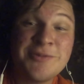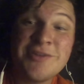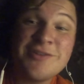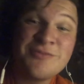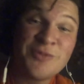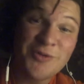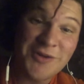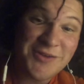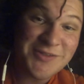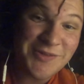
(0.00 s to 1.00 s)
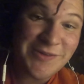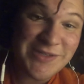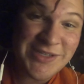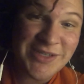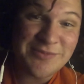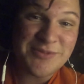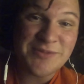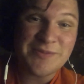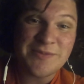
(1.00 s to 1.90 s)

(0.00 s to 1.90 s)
to do more story times